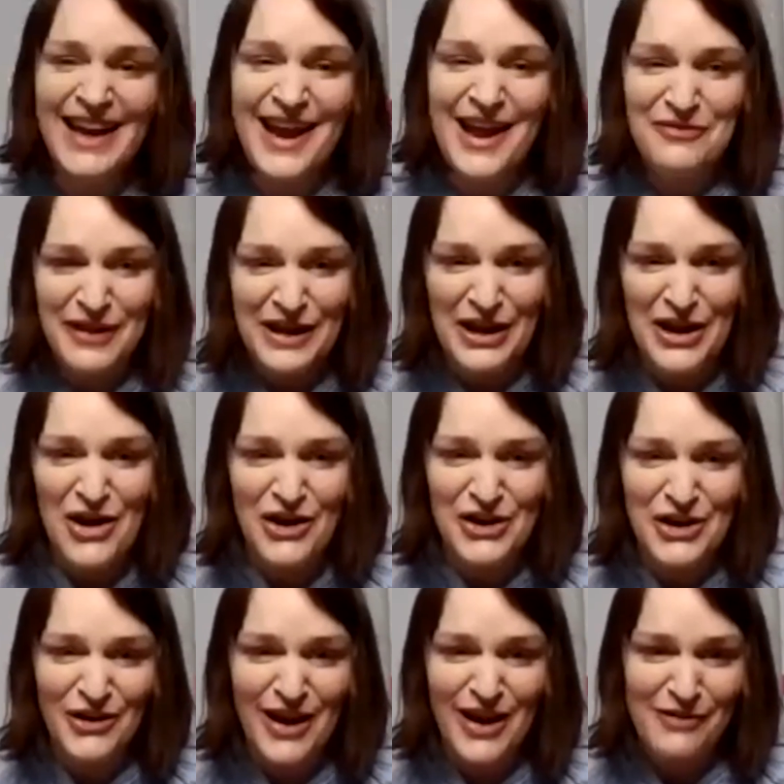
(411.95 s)
living on
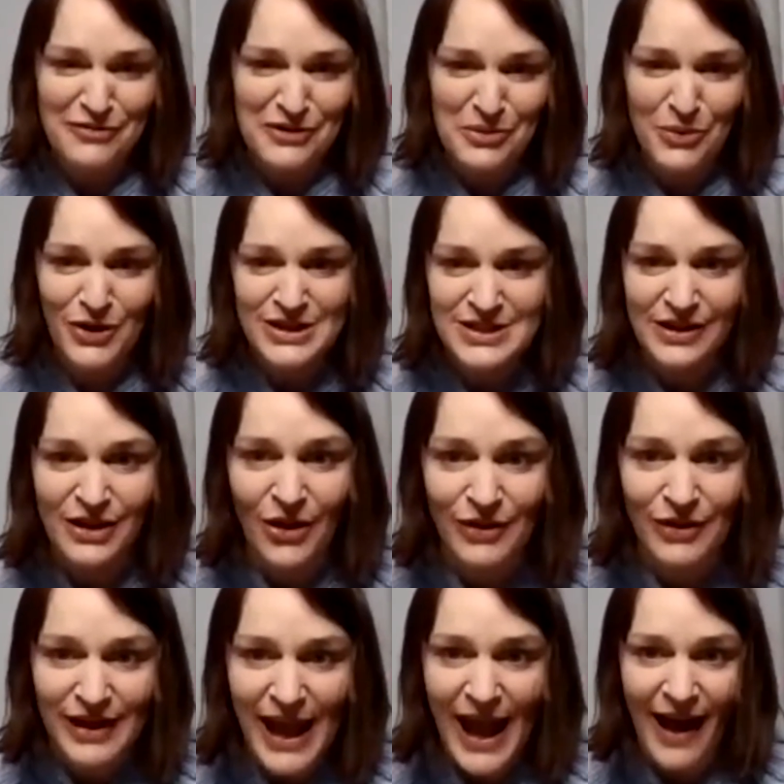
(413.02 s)
your every word. You're going,
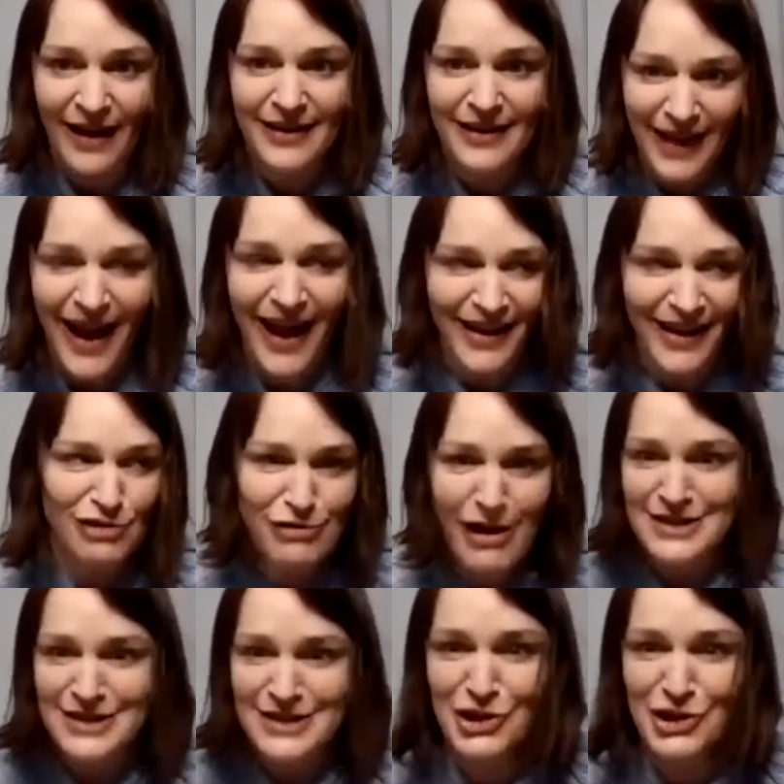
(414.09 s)
yeah, you're right.